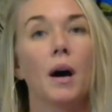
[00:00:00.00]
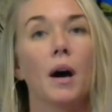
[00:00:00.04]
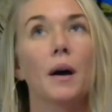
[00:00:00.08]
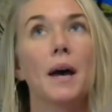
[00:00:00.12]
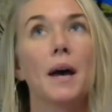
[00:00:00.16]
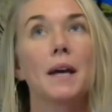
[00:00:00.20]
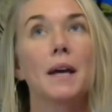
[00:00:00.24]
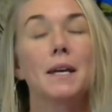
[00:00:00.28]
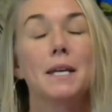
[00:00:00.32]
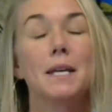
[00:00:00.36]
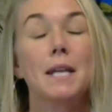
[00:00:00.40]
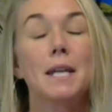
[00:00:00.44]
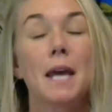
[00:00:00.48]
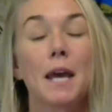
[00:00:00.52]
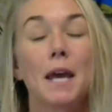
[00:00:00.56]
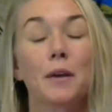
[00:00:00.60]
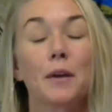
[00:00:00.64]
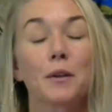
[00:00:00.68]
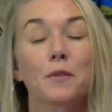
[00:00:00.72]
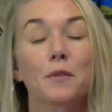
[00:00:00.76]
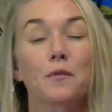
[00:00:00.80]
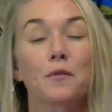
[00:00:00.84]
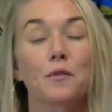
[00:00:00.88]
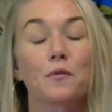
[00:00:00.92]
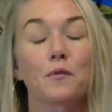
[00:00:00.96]

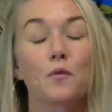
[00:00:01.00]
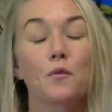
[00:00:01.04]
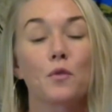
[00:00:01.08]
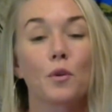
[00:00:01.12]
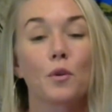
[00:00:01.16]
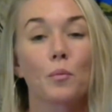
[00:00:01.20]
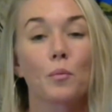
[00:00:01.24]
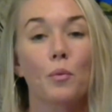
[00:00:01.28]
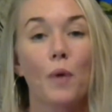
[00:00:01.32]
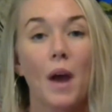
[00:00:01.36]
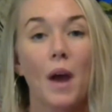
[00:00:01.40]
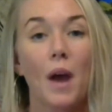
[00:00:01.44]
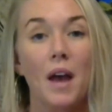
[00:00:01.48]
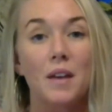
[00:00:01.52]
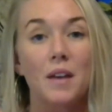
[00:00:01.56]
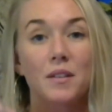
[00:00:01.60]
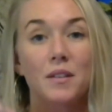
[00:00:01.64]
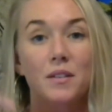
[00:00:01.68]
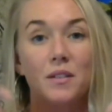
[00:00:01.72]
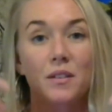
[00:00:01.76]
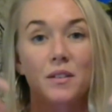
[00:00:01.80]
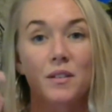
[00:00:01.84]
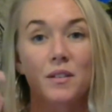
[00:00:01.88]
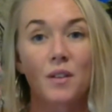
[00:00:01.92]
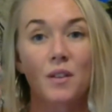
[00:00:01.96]
inhaling for 4
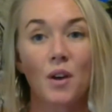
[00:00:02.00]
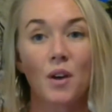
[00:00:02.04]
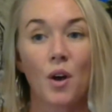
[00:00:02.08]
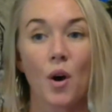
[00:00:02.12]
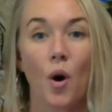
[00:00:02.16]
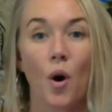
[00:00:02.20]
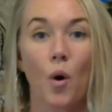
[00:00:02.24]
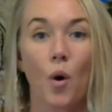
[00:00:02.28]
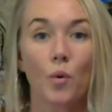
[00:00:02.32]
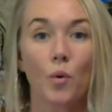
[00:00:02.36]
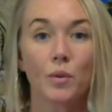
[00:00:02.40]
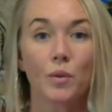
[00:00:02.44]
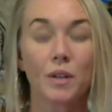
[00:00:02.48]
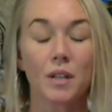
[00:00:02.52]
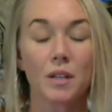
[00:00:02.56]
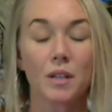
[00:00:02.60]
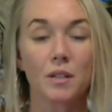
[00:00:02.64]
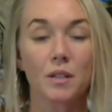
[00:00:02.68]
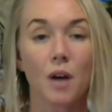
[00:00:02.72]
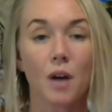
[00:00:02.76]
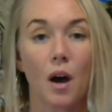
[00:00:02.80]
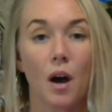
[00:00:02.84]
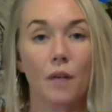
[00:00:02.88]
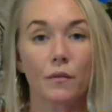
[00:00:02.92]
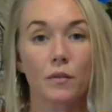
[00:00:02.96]
breaths, holding the
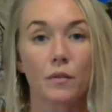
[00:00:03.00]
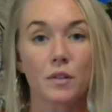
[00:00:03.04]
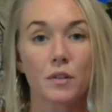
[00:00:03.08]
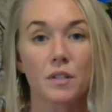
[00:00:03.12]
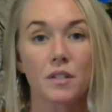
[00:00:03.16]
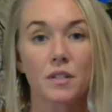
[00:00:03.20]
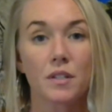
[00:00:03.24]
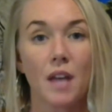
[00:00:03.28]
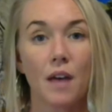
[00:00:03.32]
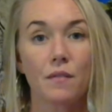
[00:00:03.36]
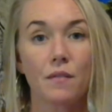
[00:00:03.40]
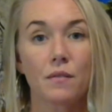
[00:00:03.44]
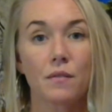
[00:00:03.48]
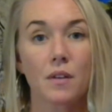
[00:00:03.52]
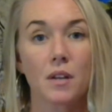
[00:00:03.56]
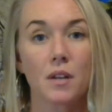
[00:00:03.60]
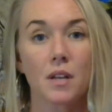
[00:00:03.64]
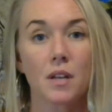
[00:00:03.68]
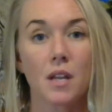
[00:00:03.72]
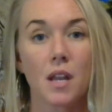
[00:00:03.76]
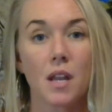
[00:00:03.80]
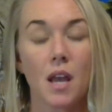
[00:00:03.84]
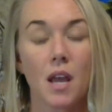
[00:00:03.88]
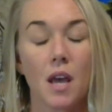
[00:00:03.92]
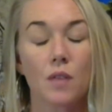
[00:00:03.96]
top for
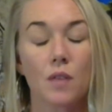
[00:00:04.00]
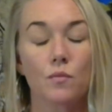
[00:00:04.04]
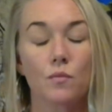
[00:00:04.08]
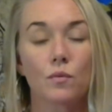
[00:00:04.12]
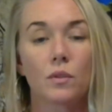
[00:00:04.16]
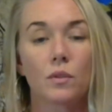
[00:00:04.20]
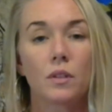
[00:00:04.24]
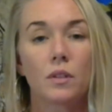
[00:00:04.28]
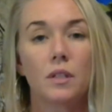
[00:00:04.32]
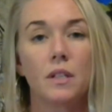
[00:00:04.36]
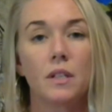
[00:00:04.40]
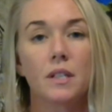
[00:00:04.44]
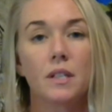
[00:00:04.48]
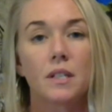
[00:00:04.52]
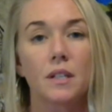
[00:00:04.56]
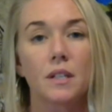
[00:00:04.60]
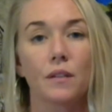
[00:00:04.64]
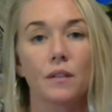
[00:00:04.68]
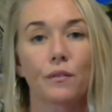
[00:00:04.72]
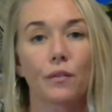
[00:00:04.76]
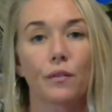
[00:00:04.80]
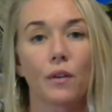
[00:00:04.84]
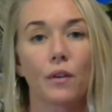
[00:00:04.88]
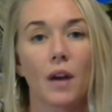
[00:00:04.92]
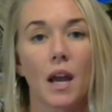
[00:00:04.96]
7, and releasing
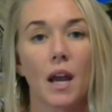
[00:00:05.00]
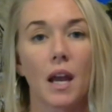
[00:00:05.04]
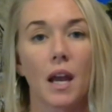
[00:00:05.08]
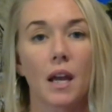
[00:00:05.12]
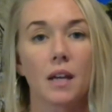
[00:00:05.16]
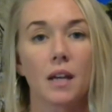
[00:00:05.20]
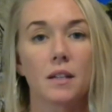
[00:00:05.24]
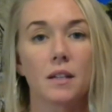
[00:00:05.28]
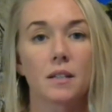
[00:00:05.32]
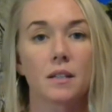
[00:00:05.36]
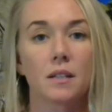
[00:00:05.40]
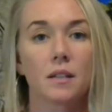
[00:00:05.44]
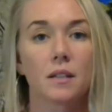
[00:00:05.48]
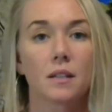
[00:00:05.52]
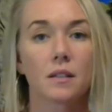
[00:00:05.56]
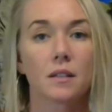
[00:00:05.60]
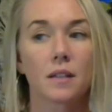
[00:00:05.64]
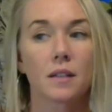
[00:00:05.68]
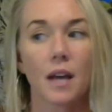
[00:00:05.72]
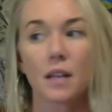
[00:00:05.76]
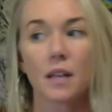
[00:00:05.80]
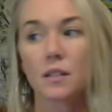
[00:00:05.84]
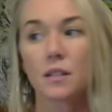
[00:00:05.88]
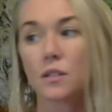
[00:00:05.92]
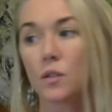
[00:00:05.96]
for 8.
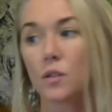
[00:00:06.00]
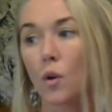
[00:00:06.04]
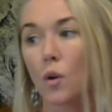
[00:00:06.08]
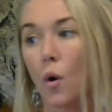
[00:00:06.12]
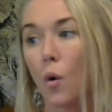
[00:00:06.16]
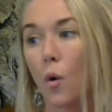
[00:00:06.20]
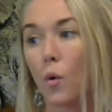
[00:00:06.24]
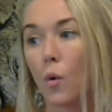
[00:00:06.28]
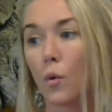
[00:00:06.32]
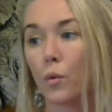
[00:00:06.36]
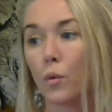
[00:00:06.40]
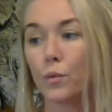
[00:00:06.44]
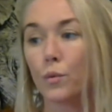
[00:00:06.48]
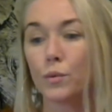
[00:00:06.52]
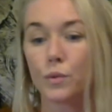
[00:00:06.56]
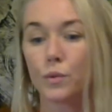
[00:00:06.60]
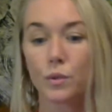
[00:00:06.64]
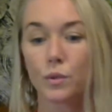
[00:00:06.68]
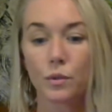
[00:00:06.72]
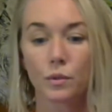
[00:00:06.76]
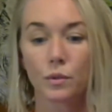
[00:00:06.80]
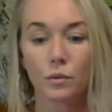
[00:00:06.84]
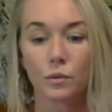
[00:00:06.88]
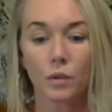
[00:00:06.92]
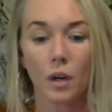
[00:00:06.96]
That's an old
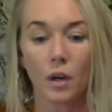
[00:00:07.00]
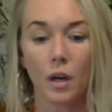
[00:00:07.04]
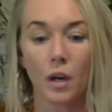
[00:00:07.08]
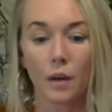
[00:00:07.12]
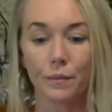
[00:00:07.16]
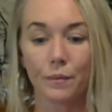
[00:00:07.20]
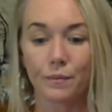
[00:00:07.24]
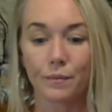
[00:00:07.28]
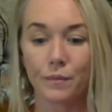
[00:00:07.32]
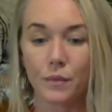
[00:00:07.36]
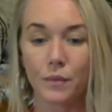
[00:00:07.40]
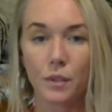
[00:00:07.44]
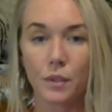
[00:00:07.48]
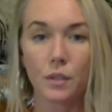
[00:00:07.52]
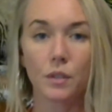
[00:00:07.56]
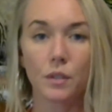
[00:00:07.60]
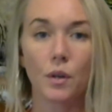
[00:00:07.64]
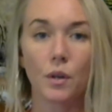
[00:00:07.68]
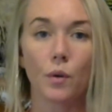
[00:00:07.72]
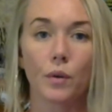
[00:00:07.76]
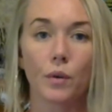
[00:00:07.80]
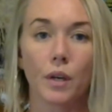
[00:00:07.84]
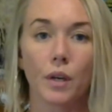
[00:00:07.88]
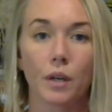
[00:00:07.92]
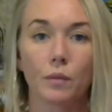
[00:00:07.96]

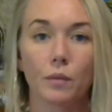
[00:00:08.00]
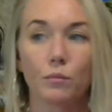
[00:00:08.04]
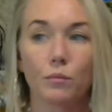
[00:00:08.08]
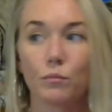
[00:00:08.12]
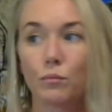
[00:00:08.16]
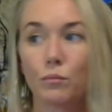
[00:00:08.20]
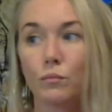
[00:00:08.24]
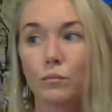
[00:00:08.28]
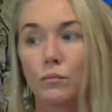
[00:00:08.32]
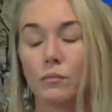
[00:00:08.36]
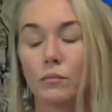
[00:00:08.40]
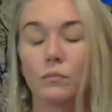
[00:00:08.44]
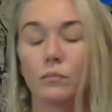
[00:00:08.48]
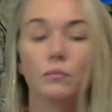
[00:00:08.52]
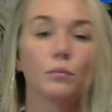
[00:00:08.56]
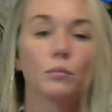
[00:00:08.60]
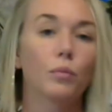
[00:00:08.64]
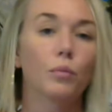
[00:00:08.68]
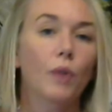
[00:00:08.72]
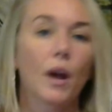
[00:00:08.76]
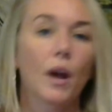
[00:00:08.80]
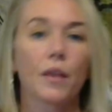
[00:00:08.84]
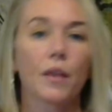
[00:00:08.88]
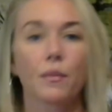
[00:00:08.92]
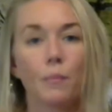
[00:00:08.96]
yogic
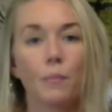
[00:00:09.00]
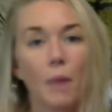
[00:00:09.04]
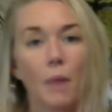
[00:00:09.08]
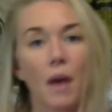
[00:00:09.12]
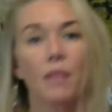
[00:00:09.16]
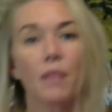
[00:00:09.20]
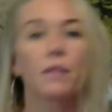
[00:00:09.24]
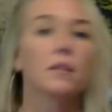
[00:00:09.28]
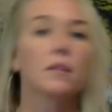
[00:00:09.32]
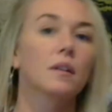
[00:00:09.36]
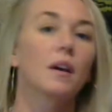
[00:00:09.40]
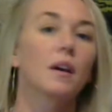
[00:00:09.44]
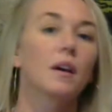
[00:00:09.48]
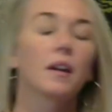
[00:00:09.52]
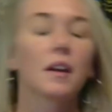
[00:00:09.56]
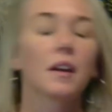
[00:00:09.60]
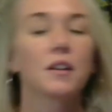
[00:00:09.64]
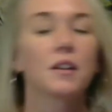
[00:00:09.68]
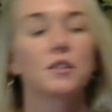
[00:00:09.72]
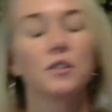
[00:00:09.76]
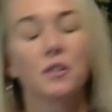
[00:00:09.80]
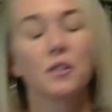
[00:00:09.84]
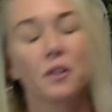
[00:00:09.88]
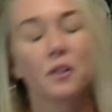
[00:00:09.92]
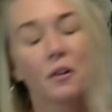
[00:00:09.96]
breath method, I
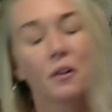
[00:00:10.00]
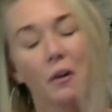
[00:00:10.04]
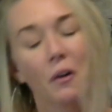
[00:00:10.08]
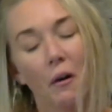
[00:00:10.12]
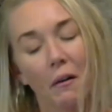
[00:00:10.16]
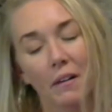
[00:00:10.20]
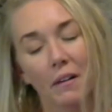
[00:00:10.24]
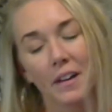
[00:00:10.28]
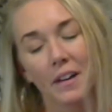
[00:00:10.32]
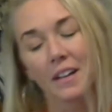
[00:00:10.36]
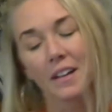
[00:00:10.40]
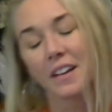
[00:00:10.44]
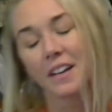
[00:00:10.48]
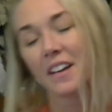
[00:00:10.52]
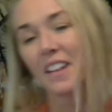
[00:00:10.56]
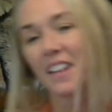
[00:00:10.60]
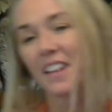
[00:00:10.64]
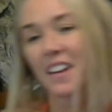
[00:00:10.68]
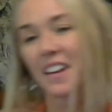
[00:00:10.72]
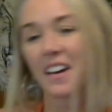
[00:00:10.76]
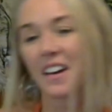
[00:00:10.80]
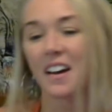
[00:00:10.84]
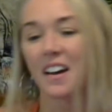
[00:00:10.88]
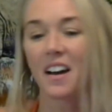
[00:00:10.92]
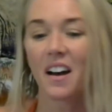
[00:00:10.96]
guess you could call it.
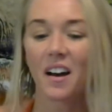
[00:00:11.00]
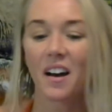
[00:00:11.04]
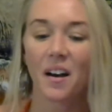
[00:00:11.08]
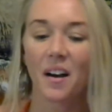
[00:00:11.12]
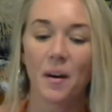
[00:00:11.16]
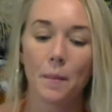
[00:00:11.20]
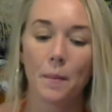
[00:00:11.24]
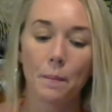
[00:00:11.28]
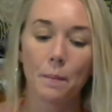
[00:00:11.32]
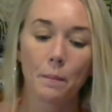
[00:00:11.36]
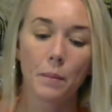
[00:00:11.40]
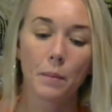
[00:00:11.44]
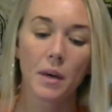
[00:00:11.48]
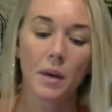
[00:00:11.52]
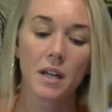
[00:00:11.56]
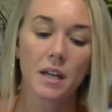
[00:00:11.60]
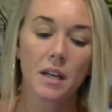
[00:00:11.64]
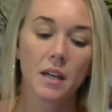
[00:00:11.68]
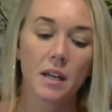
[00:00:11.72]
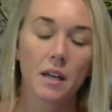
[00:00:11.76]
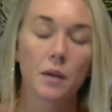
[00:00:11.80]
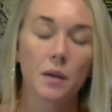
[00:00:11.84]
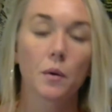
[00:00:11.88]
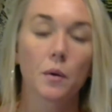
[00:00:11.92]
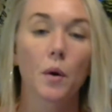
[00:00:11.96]
But
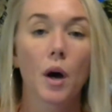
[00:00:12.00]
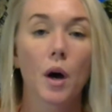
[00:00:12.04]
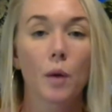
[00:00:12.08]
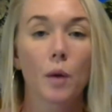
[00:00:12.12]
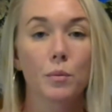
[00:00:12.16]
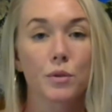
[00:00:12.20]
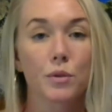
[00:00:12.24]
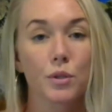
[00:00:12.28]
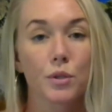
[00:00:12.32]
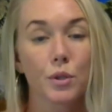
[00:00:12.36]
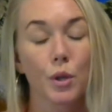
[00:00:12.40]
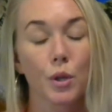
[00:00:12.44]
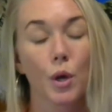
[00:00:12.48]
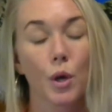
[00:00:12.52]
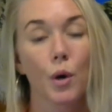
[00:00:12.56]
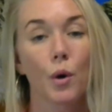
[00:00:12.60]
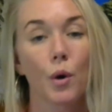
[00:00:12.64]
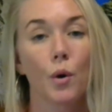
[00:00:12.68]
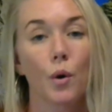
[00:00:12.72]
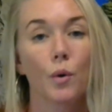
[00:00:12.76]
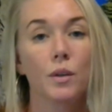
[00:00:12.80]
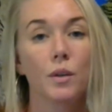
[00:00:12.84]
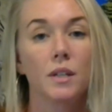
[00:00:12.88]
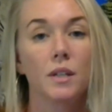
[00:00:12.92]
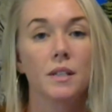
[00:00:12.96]
it'll help
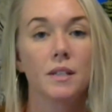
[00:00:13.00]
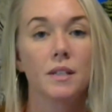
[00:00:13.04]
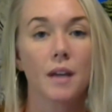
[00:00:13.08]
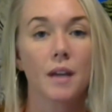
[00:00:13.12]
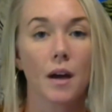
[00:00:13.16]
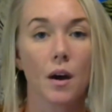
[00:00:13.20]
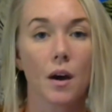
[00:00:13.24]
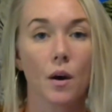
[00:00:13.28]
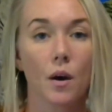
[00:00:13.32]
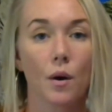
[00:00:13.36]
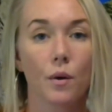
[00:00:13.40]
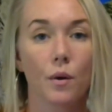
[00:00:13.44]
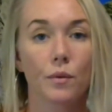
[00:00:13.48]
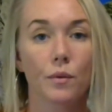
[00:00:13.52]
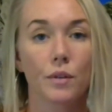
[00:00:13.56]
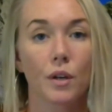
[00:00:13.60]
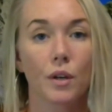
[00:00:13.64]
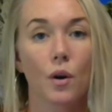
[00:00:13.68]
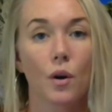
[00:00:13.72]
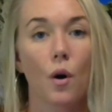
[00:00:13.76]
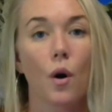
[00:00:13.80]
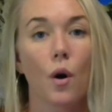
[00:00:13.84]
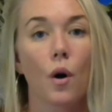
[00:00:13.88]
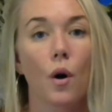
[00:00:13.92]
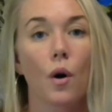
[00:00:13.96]
slow you down and
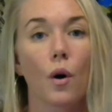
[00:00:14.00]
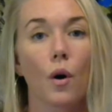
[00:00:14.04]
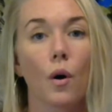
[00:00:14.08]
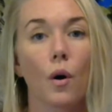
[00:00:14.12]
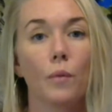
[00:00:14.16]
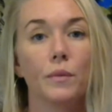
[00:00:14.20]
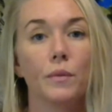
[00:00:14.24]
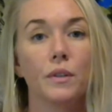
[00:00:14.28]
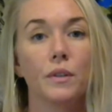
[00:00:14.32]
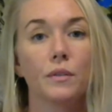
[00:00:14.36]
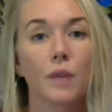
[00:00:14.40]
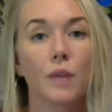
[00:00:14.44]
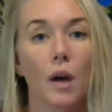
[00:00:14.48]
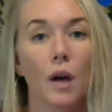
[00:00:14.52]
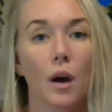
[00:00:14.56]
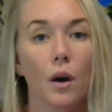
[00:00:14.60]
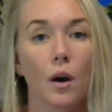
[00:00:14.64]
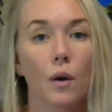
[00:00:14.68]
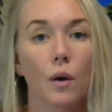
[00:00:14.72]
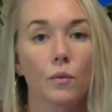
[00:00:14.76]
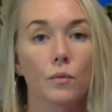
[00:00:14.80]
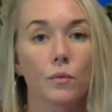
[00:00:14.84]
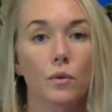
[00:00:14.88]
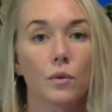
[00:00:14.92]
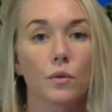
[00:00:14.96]
calm you down
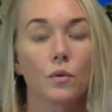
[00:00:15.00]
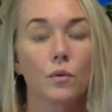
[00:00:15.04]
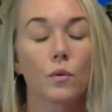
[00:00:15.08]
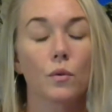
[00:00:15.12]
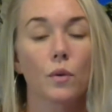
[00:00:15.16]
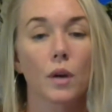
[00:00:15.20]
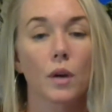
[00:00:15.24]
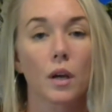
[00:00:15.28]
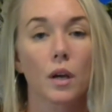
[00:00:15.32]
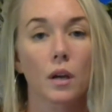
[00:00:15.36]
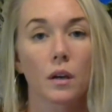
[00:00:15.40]
real quick.